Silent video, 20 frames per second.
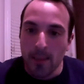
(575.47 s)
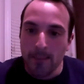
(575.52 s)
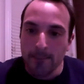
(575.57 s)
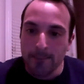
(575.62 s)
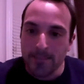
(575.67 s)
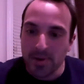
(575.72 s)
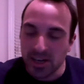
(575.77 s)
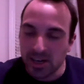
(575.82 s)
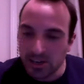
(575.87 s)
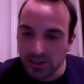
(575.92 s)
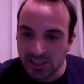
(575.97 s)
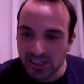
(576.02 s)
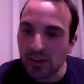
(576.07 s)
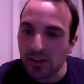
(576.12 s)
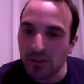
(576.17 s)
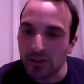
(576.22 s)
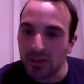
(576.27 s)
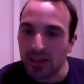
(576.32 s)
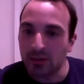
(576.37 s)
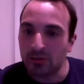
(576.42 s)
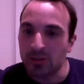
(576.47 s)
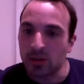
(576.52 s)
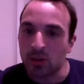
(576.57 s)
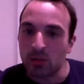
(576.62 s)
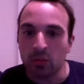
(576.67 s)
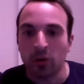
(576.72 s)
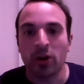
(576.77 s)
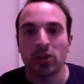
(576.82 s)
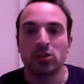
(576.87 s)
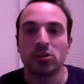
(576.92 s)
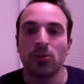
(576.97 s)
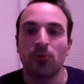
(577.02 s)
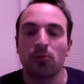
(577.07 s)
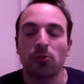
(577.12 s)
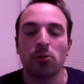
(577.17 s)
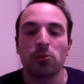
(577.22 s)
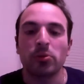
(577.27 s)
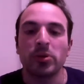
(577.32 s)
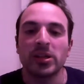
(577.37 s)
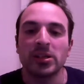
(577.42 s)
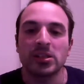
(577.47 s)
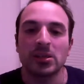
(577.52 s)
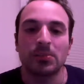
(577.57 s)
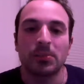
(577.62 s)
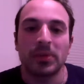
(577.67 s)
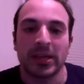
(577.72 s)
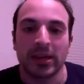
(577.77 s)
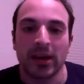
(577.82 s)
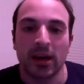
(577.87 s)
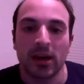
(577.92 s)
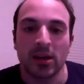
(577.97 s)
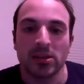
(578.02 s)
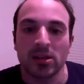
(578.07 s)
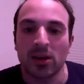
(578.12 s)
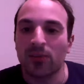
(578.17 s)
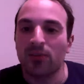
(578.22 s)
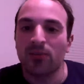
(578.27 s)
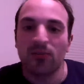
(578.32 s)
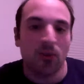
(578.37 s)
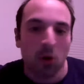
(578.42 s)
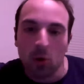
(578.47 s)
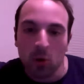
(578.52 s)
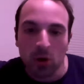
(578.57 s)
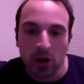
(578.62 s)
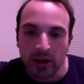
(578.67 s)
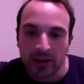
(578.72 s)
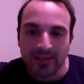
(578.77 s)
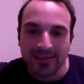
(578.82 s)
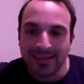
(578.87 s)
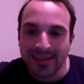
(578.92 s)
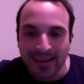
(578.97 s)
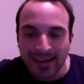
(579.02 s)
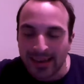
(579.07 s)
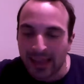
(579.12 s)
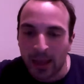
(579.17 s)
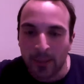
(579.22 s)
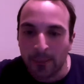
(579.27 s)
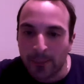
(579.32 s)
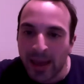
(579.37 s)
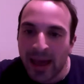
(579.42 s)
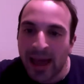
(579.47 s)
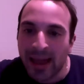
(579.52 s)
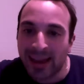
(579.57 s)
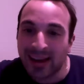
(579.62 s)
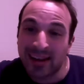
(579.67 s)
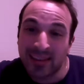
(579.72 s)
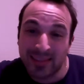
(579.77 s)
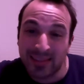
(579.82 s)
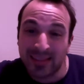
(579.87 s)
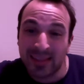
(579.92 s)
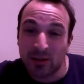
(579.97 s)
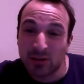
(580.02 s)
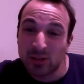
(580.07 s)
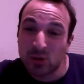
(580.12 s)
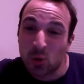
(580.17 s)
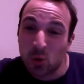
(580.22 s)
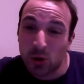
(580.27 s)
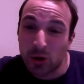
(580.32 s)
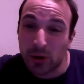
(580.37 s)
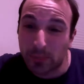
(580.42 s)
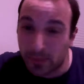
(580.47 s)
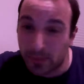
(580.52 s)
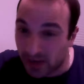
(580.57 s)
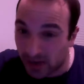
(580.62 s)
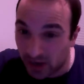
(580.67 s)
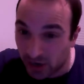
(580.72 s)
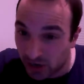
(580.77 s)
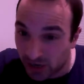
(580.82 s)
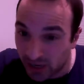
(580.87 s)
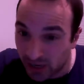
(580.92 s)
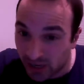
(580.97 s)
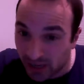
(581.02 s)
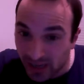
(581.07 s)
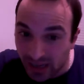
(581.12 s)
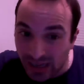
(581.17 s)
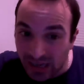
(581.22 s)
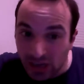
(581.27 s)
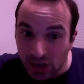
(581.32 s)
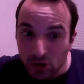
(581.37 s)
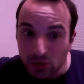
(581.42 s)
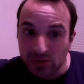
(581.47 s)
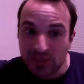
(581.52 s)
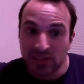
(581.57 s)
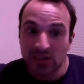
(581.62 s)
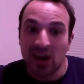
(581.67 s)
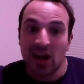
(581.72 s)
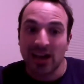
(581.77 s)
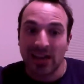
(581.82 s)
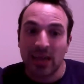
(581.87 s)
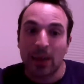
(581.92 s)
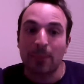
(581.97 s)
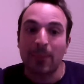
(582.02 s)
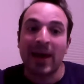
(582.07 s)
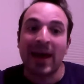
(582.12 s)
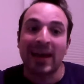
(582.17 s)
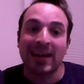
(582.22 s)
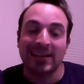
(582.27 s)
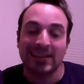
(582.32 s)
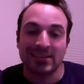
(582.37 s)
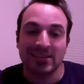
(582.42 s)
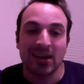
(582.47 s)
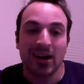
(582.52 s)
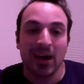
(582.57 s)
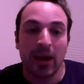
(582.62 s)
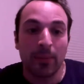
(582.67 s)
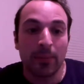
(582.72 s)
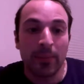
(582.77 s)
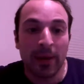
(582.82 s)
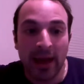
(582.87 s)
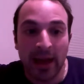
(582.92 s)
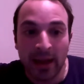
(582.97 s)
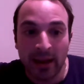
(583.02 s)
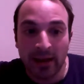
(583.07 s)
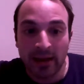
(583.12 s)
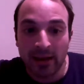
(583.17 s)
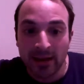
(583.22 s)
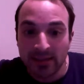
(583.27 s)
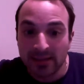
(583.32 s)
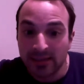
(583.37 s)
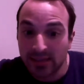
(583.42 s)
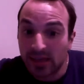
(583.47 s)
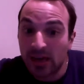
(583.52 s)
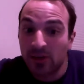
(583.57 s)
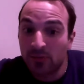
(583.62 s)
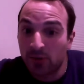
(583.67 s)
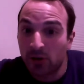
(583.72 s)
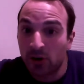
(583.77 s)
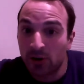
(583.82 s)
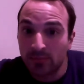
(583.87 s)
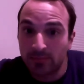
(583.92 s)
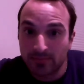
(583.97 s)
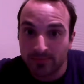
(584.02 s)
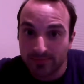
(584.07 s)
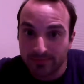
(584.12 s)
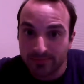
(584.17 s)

But here's the other thing. It was a 3-on-2 for a reason, because a forward didn't get back. And I think that was Corey Perry, who did not get back in time and to cover